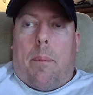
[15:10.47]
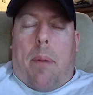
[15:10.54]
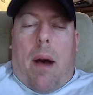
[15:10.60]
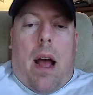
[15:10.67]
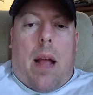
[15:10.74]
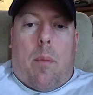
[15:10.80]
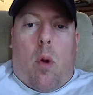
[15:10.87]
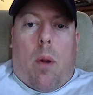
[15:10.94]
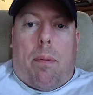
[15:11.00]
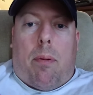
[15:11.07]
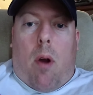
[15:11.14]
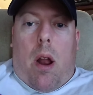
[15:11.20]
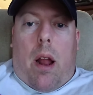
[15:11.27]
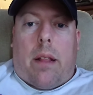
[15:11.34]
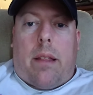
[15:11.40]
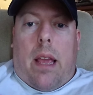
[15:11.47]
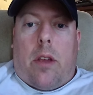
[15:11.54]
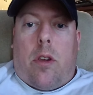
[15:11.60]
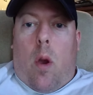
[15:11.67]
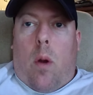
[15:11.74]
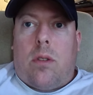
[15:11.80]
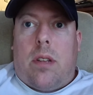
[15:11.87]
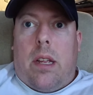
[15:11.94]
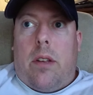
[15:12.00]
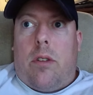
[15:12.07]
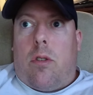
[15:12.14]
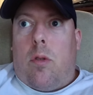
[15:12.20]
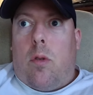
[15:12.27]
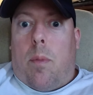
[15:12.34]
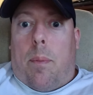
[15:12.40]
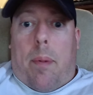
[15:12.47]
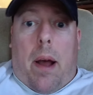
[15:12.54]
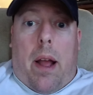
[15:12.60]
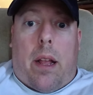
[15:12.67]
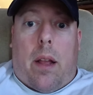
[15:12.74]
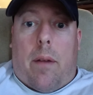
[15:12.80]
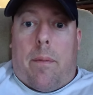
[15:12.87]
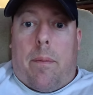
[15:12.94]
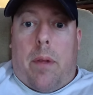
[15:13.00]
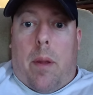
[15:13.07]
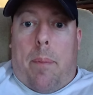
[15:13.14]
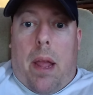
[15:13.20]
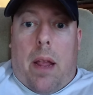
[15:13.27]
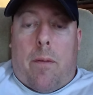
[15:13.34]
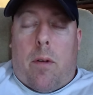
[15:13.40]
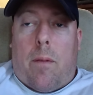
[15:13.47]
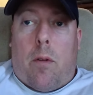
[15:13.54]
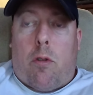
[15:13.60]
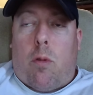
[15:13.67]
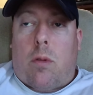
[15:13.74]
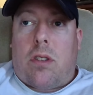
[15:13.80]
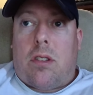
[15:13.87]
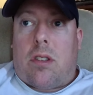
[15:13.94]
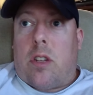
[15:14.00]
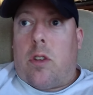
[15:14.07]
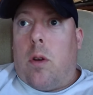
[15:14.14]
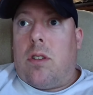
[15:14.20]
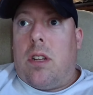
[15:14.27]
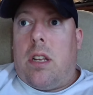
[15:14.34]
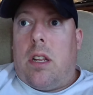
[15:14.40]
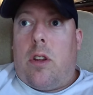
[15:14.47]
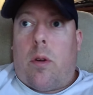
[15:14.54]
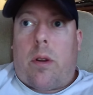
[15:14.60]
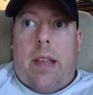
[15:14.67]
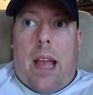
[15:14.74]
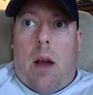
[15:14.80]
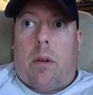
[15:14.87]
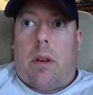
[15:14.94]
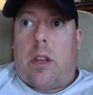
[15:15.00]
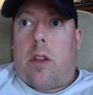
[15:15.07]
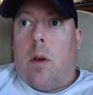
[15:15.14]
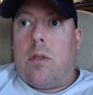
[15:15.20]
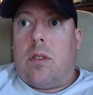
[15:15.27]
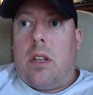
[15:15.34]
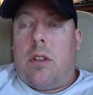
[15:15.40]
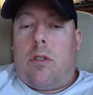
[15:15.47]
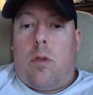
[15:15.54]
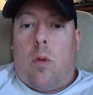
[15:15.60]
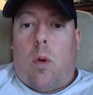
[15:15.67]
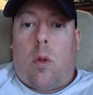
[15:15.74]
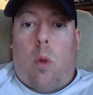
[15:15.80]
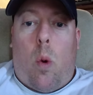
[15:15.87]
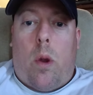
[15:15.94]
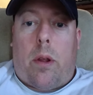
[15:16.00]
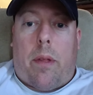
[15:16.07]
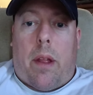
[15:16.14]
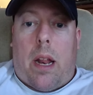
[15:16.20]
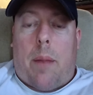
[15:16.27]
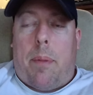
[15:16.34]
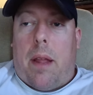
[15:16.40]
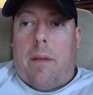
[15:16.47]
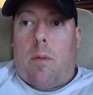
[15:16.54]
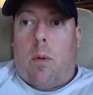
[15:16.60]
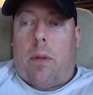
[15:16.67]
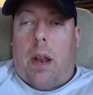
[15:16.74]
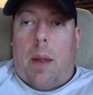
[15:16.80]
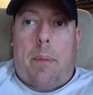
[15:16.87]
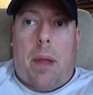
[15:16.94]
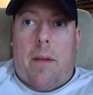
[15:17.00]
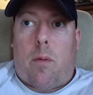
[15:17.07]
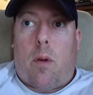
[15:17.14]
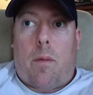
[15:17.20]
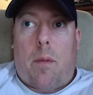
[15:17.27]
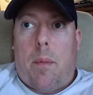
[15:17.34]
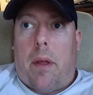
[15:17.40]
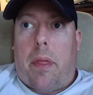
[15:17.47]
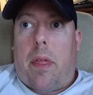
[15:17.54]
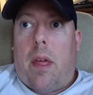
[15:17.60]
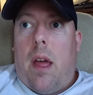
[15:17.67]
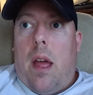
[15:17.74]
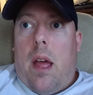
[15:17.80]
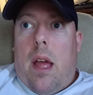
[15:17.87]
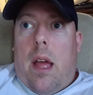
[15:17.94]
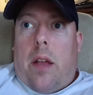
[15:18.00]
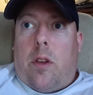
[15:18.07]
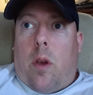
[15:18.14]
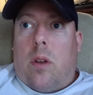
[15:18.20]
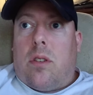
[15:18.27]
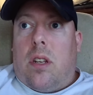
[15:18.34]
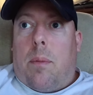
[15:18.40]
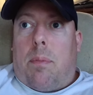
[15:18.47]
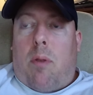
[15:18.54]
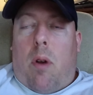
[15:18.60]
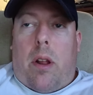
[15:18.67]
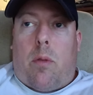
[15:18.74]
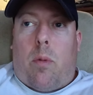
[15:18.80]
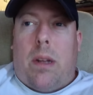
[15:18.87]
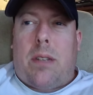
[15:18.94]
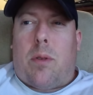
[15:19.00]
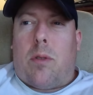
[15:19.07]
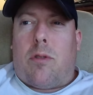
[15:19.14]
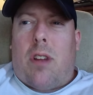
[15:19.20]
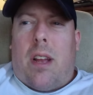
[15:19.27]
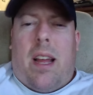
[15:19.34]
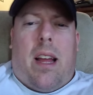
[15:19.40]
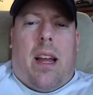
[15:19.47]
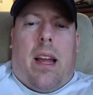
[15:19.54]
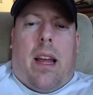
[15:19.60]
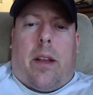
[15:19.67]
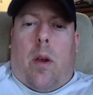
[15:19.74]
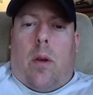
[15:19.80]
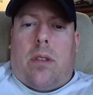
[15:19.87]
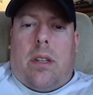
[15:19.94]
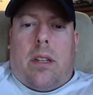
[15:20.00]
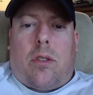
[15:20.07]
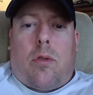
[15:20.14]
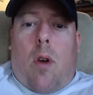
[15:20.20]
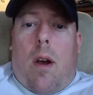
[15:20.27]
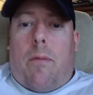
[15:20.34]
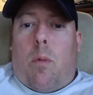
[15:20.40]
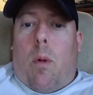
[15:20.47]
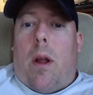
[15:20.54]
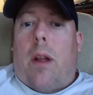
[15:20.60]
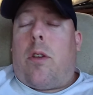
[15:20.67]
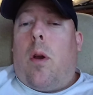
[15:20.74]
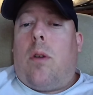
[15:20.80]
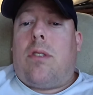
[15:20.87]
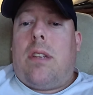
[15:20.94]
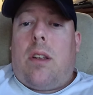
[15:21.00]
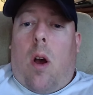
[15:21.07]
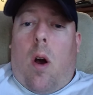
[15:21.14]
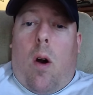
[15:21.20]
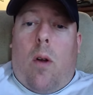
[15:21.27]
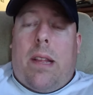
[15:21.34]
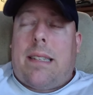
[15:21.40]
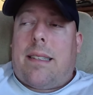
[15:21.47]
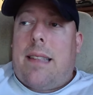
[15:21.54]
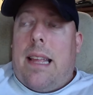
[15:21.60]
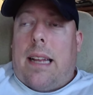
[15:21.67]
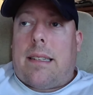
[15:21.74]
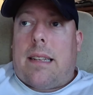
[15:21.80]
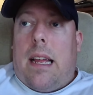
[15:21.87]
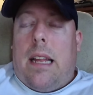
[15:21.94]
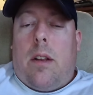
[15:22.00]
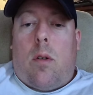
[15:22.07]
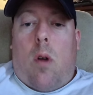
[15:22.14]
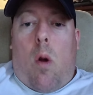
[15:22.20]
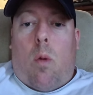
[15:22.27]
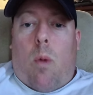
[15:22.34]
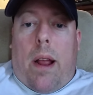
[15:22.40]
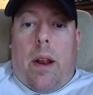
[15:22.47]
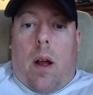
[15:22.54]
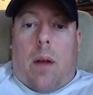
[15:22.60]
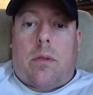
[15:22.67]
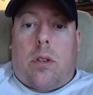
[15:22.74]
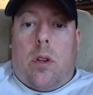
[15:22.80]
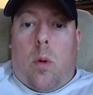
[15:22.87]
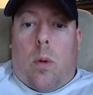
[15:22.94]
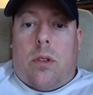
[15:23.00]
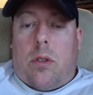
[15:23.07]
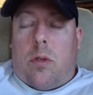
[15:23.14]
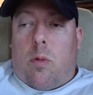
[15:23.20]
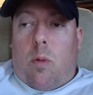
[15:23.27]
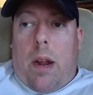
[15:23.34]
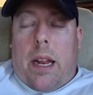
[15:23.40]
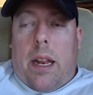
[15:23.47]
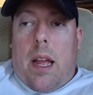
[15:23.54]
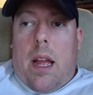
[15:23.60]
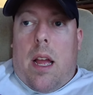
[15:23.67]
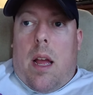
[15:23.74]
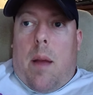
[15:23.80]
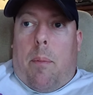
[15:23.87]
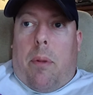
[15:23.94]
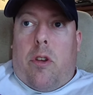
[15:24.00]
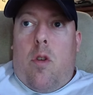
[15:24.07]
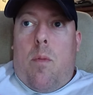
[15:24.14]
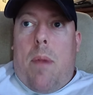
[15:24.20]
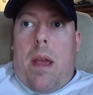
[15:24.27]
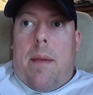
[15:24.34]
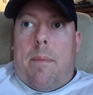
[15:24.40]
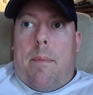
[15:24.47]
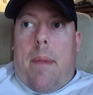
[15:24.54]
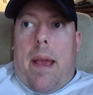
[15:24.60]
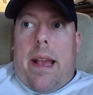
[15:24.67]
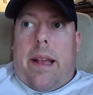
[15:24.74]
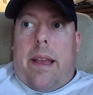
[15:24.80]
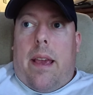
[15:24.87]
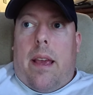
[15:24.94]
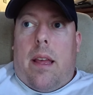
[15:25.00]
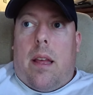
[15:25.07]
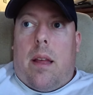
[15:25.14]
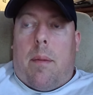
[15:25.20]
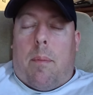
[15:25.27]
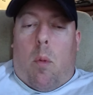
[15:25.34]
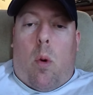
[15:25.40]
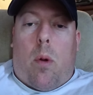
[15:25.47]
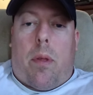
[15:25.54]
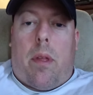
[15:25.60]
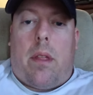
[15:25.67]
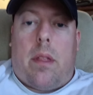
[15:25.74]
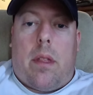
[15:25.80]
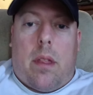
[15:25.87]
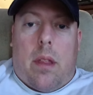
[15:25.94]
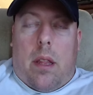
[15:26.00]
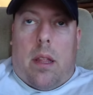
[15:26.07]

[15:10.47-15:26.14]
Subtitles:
buying more product. It goes into buying, paying for a virtual assistant. It goes into your accountant. It goes into a lawyer that I pay for, every month. It goes into product research. Goes into software, it goes into all these things, and they're all write-offs too, which is great. But you may make more than,